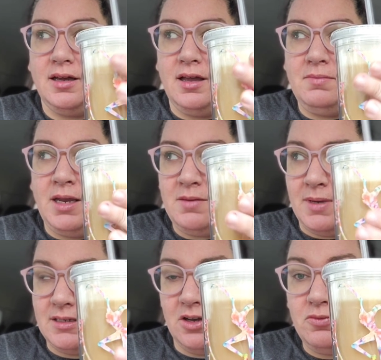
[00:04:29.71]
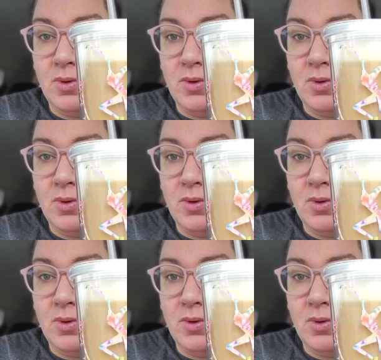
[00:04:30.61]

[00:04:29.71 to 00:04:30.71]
I made myself